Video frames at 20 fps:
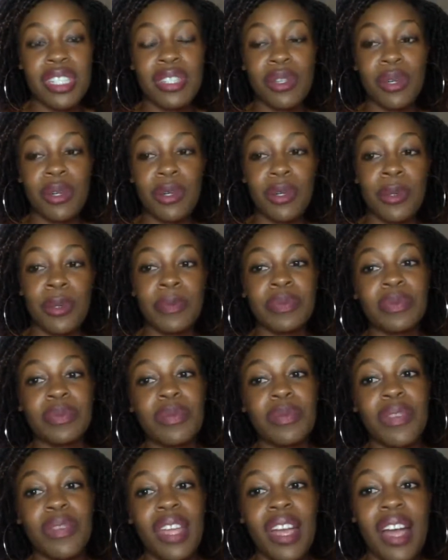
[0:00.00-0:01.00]
So
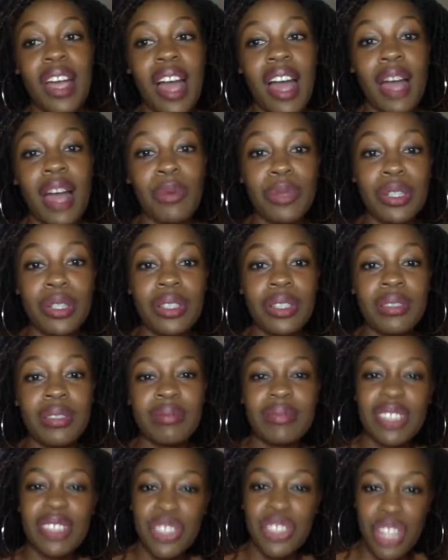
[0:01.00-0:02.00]
I
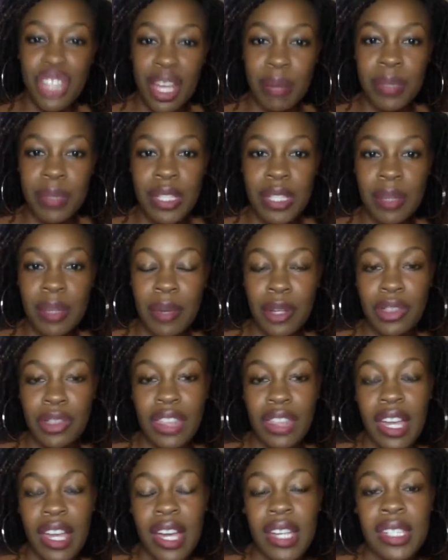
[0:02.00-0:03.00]
will share a bit
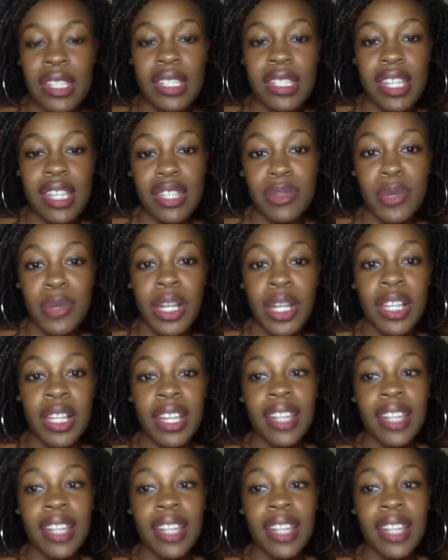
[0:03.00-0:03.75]
about that as well.